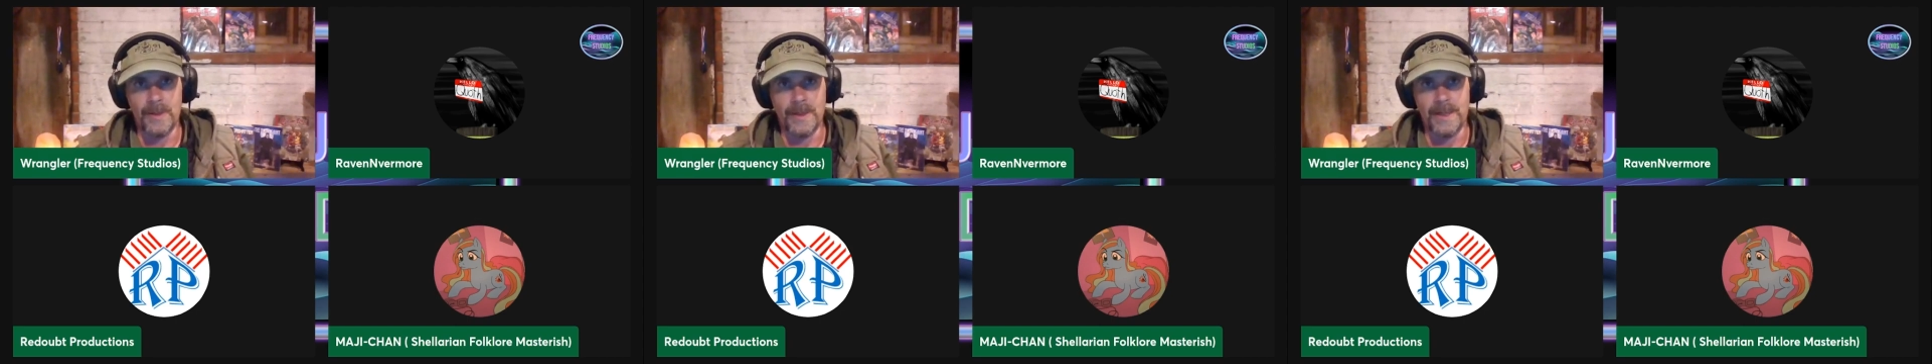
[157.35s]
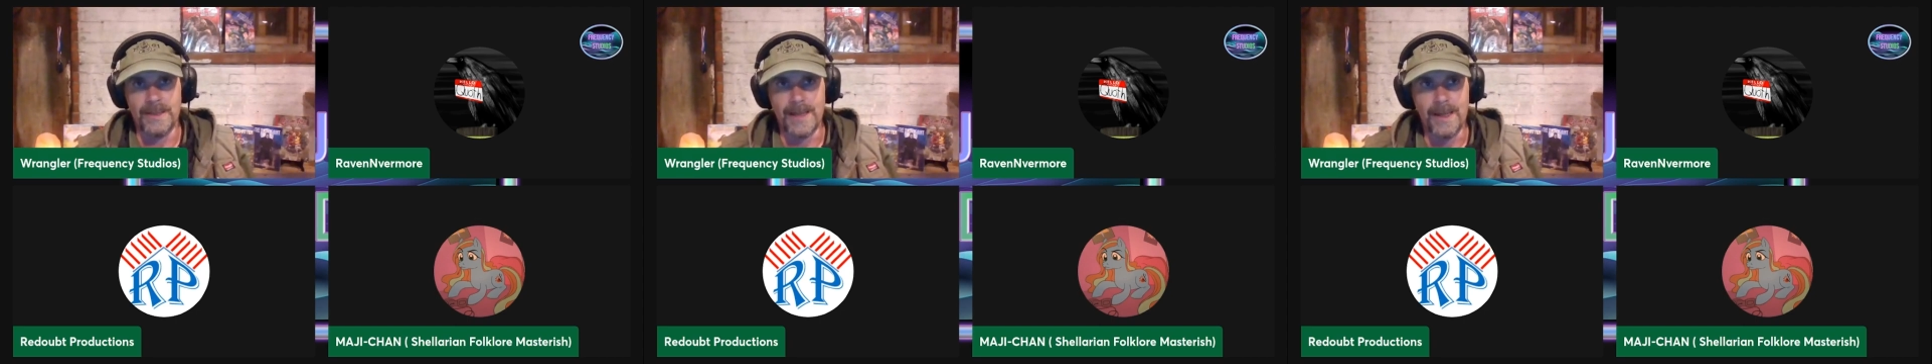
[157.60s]

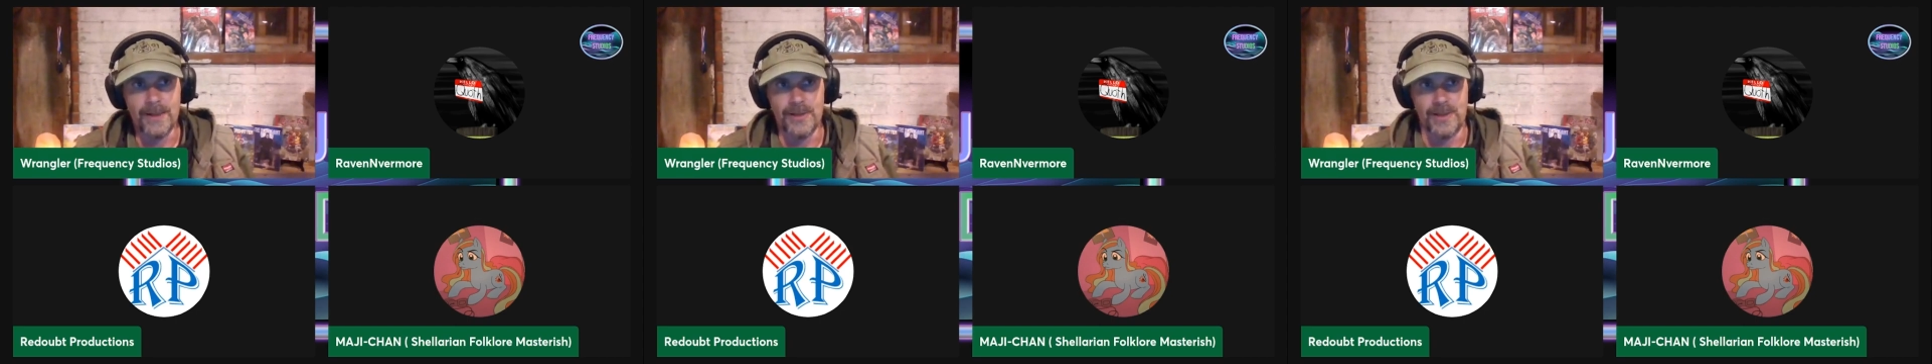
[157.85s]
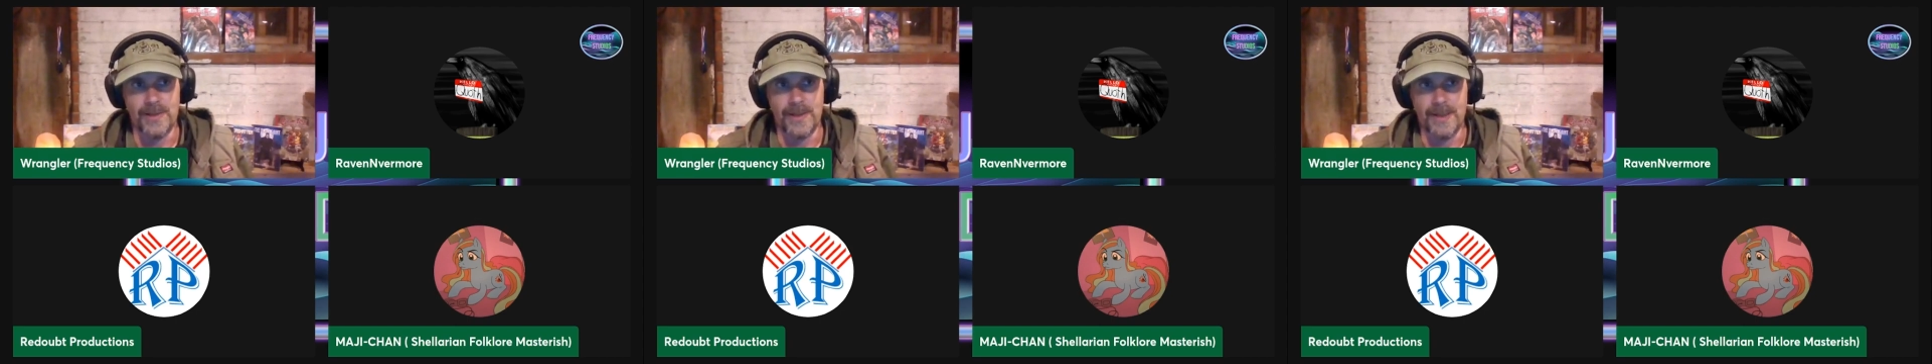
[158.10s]

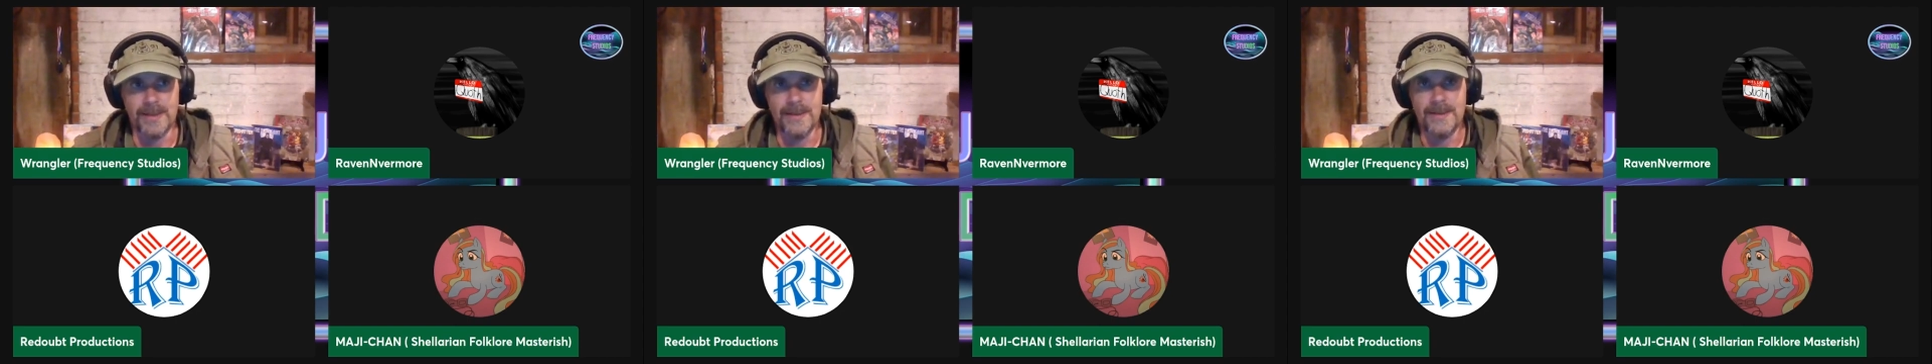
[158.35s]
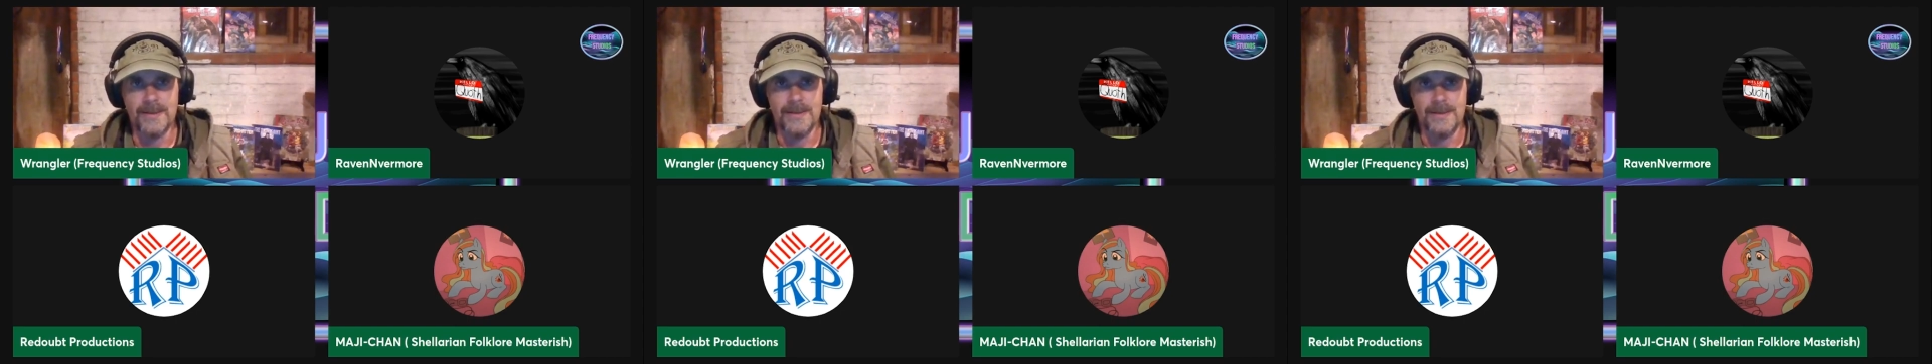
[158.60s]
anthology thing.
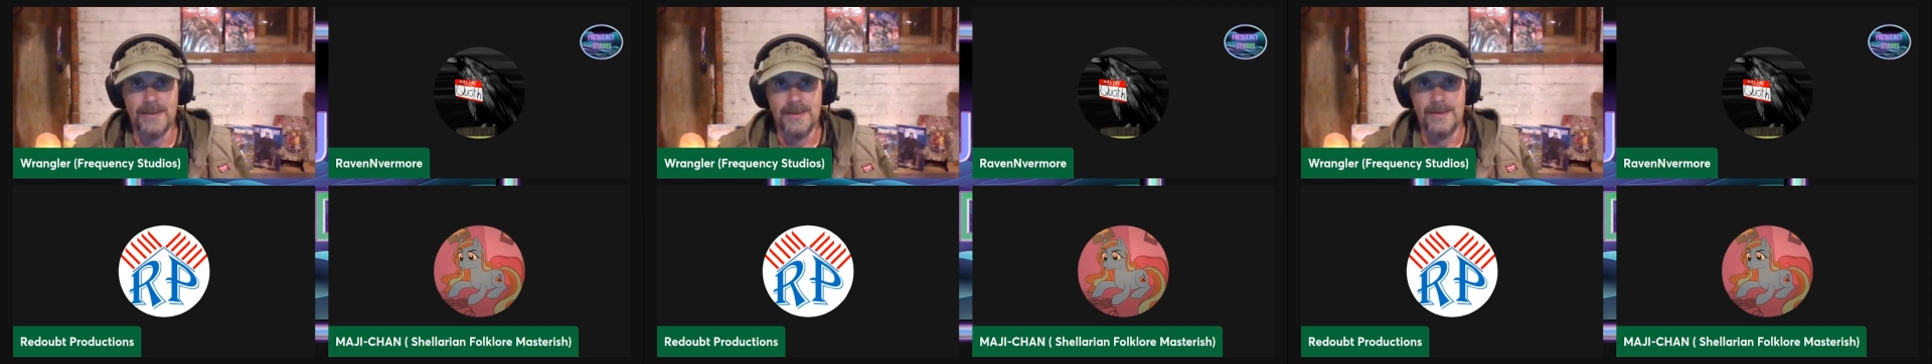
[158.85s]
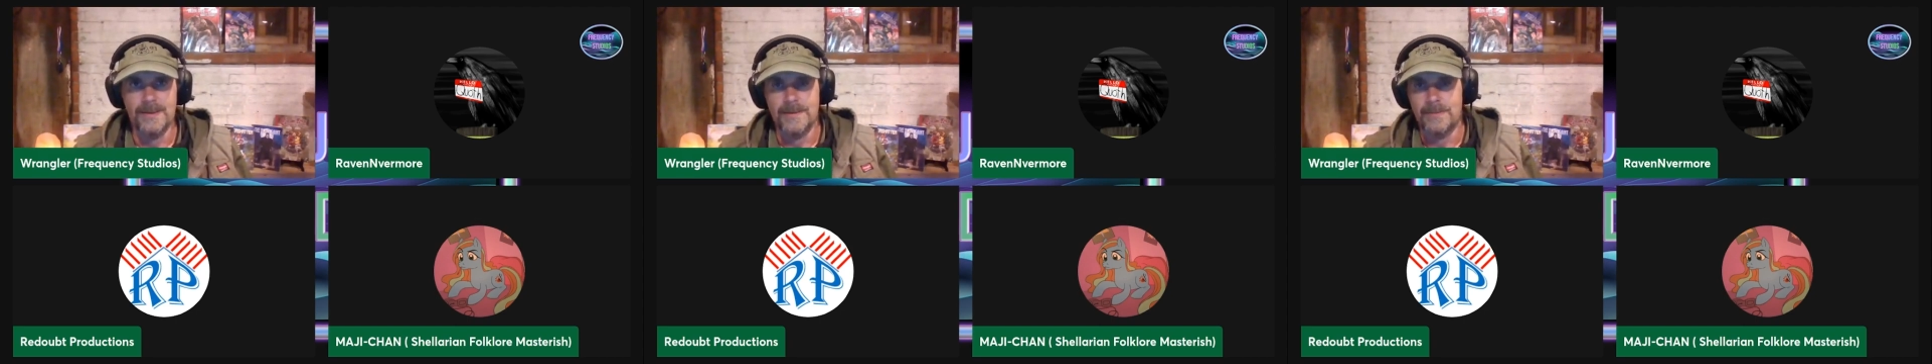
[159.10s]

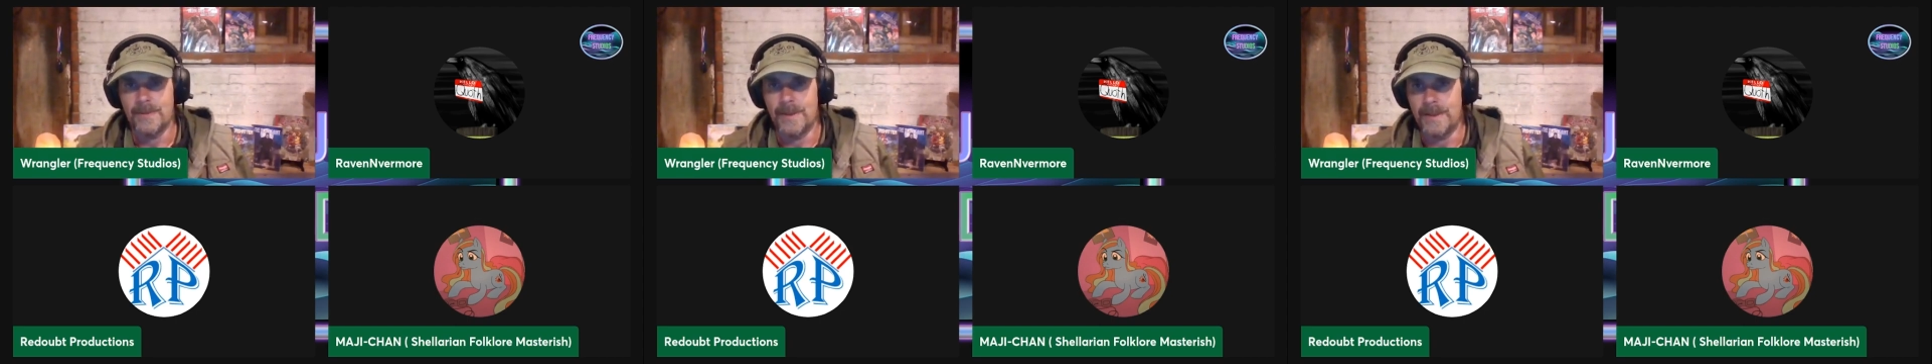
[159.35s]
But